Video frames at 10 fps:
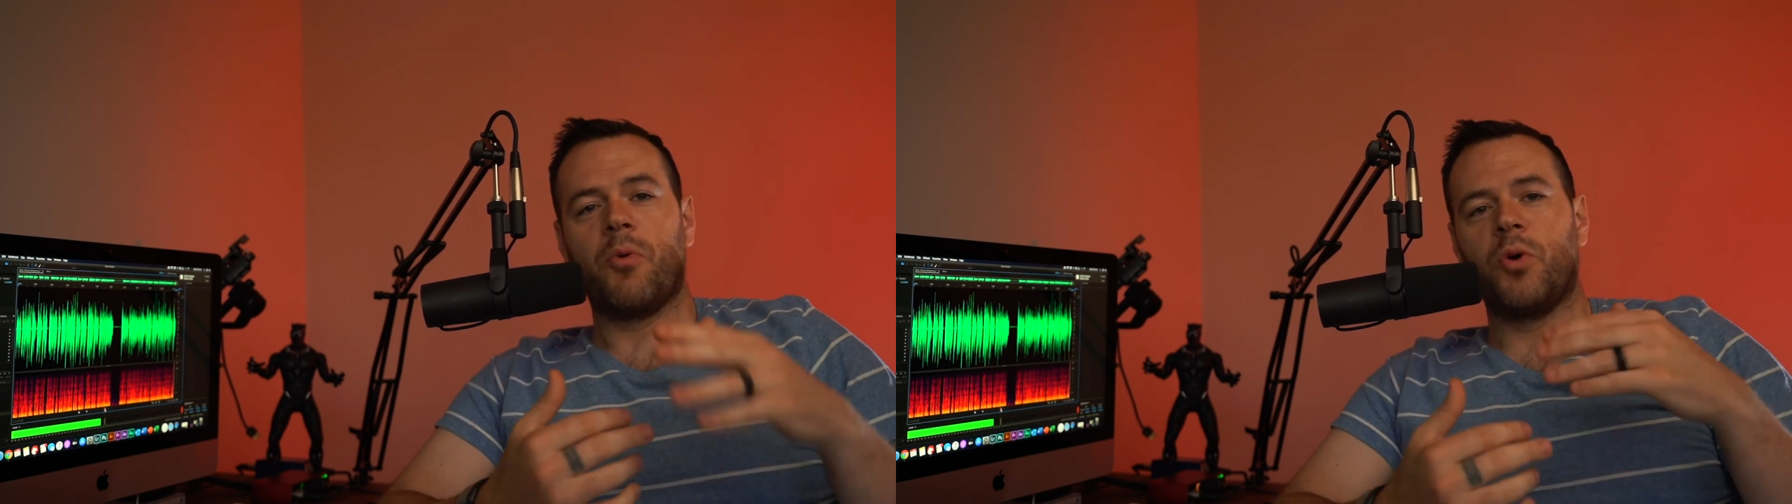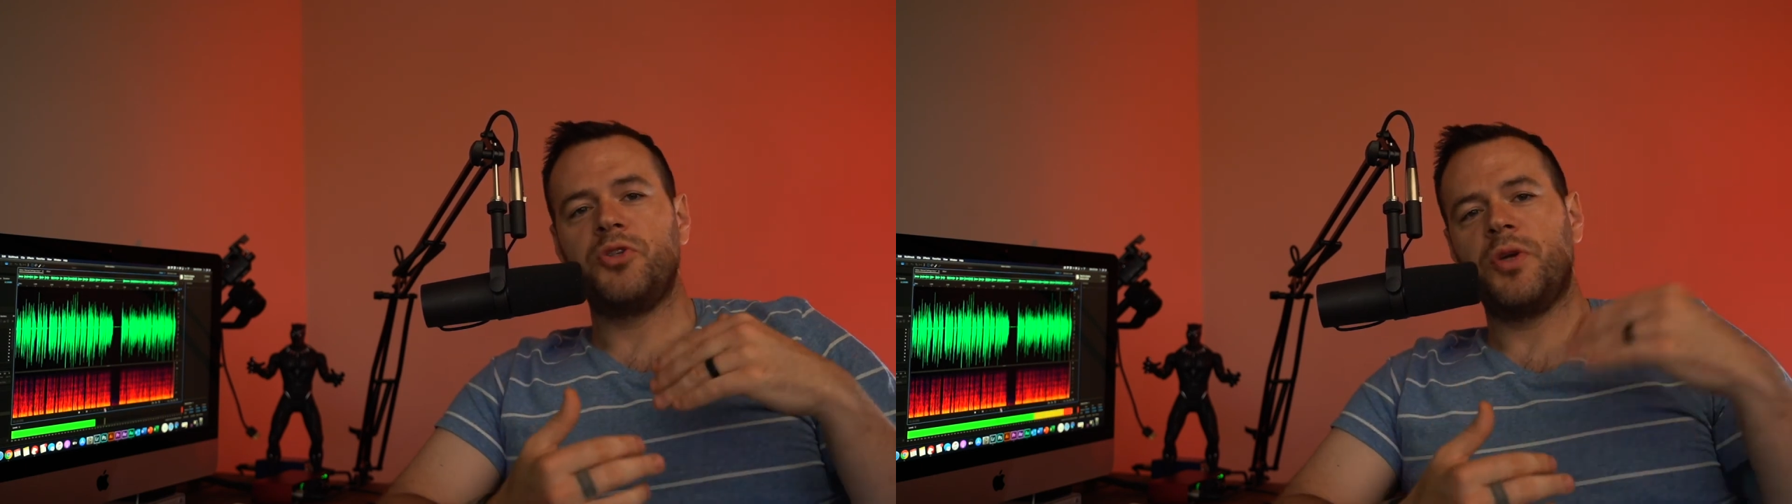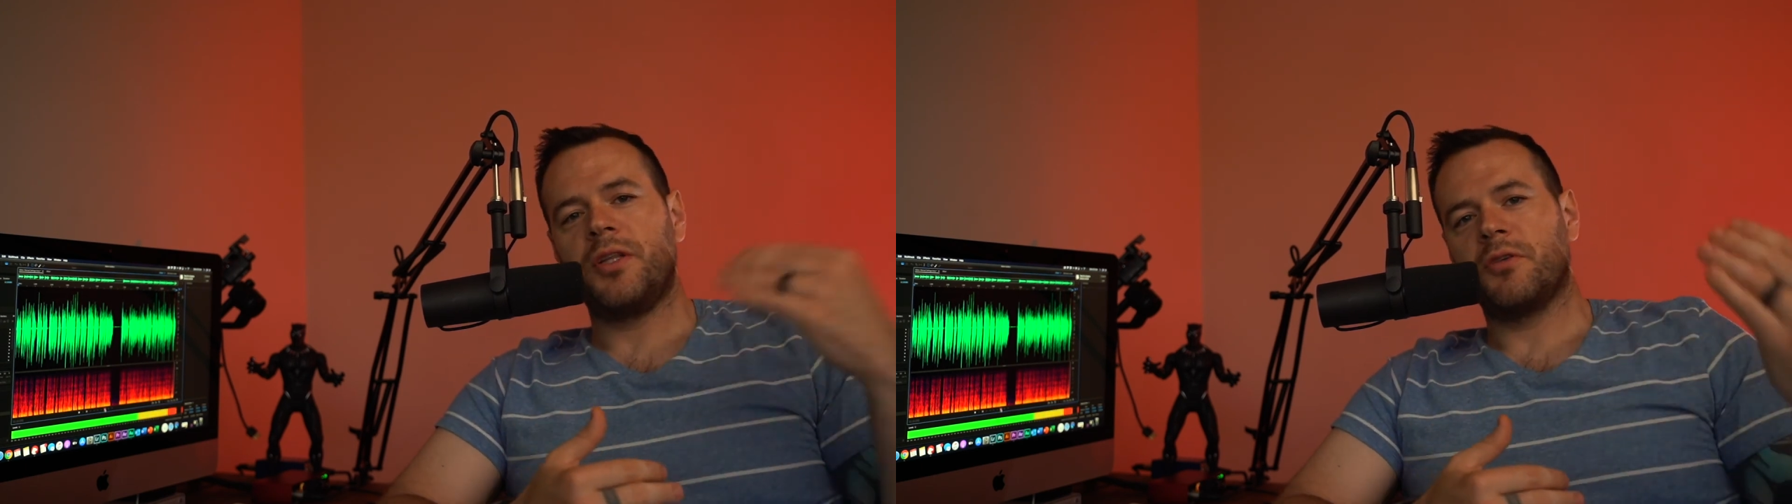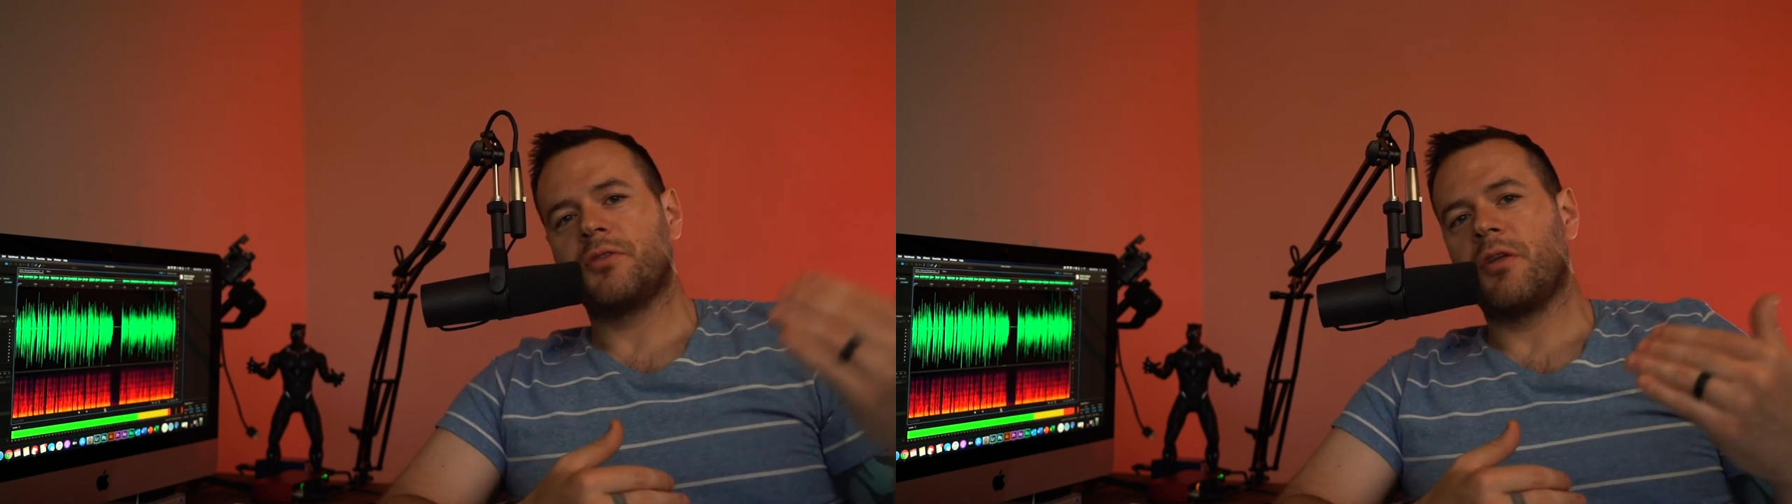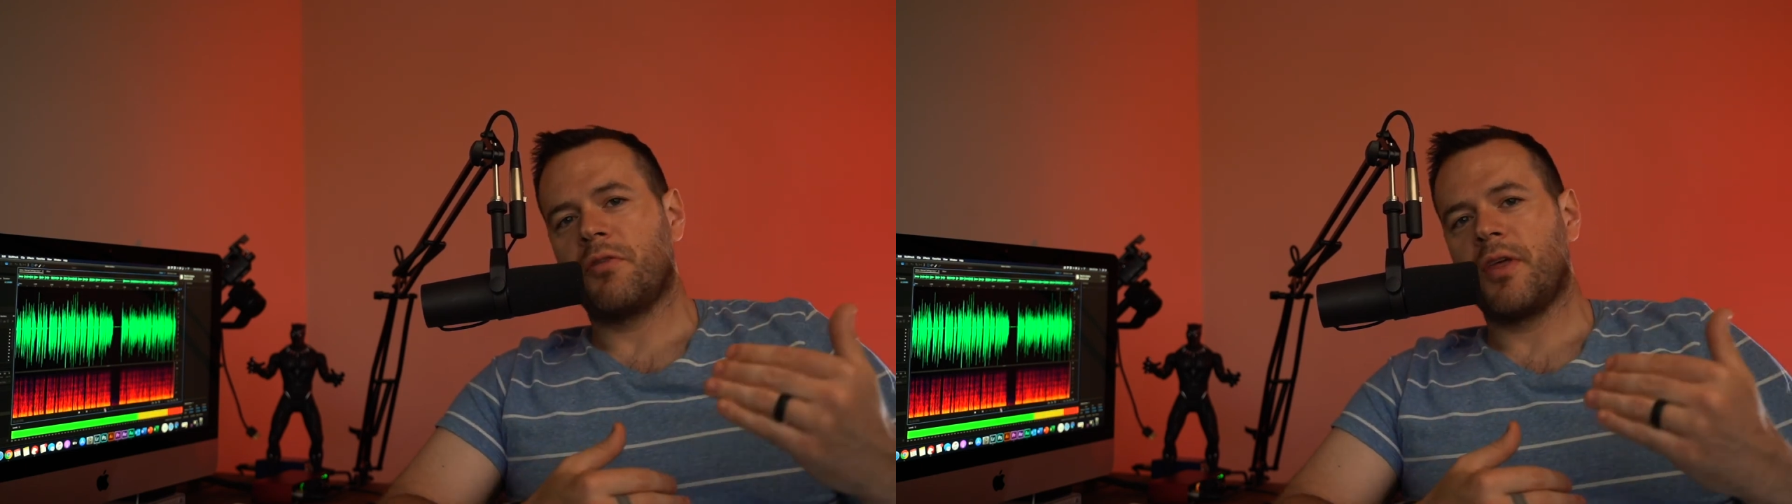once you get those
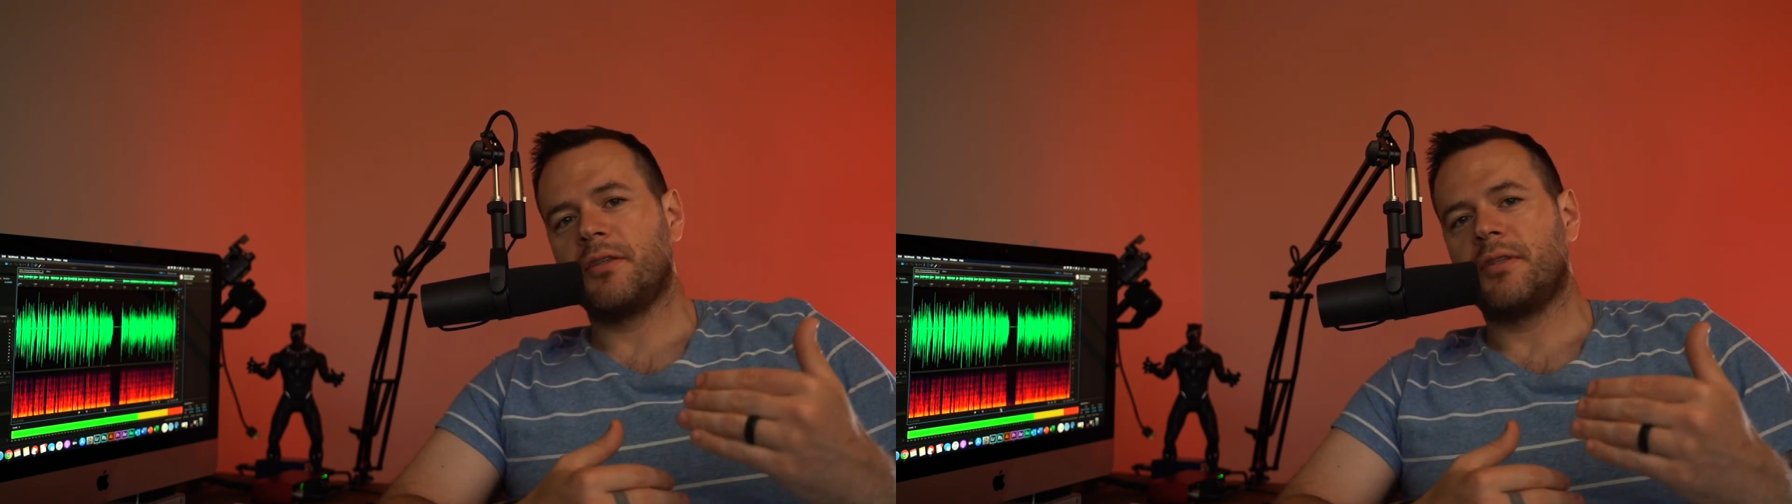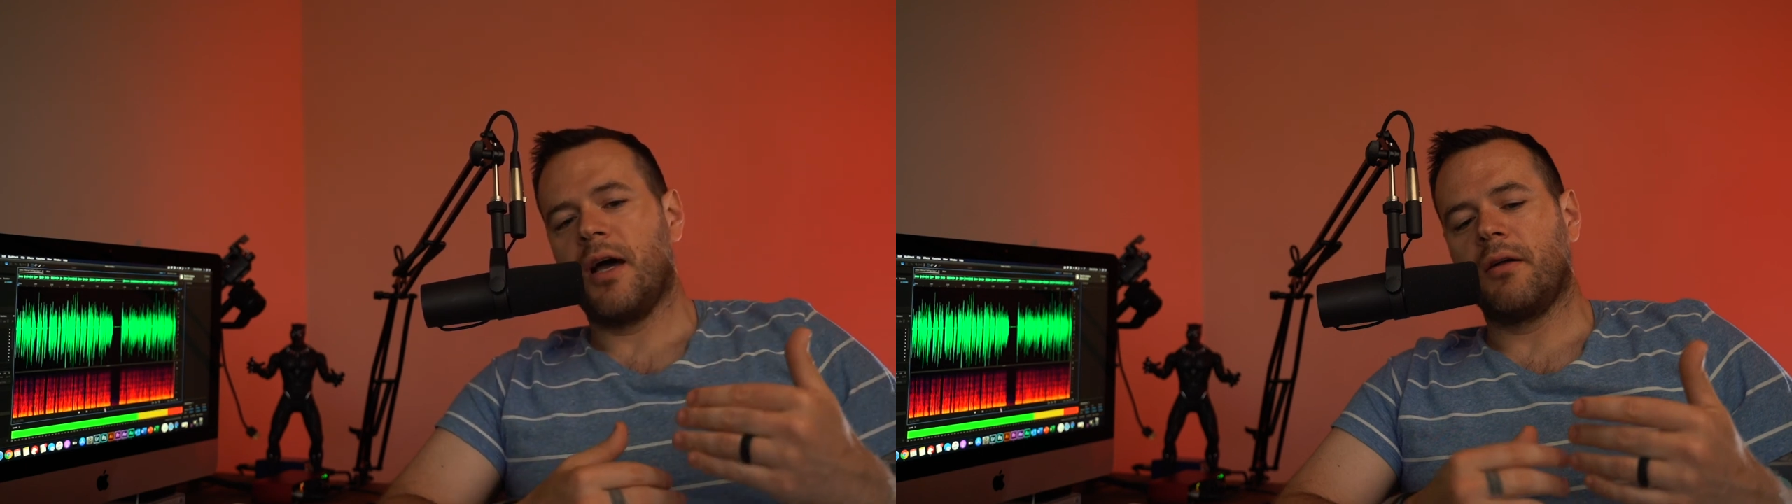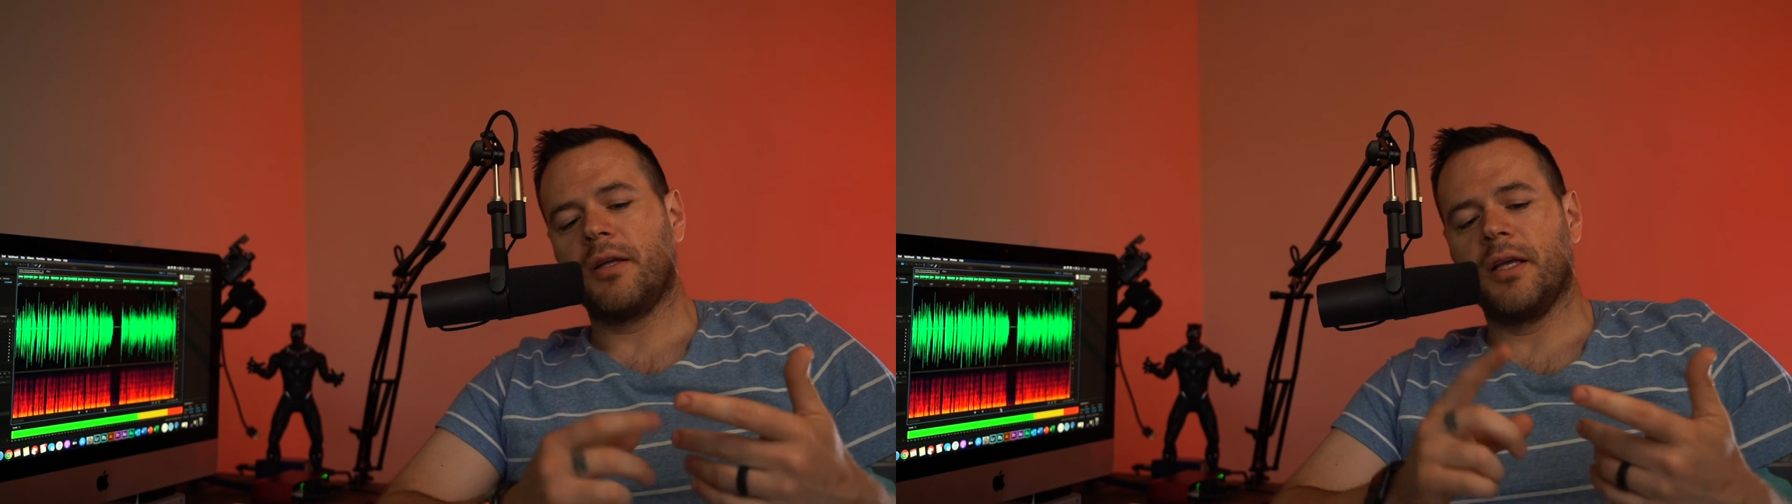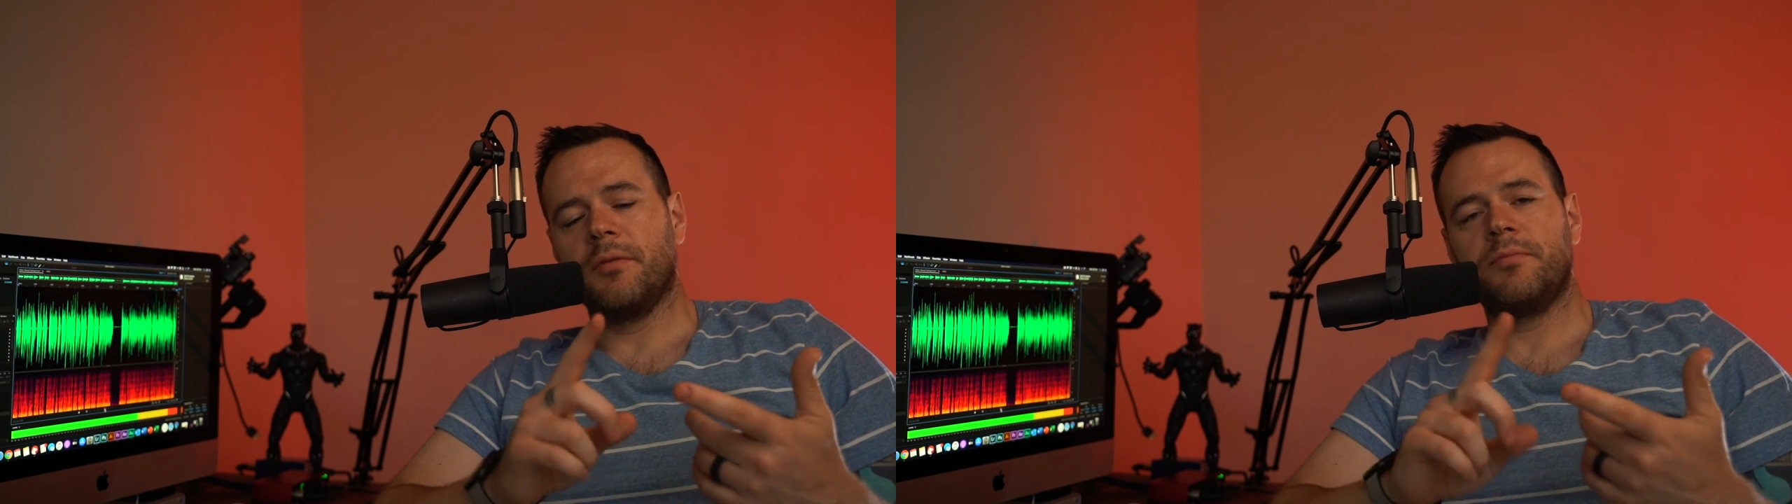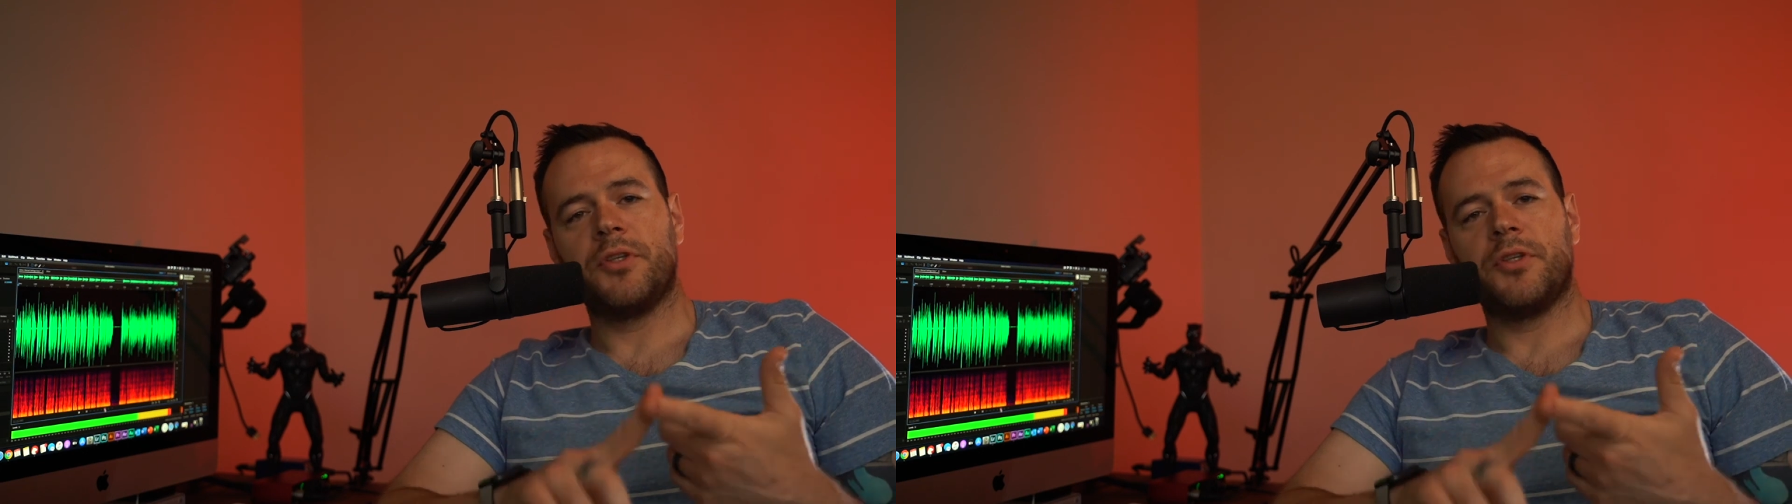other things dialed in,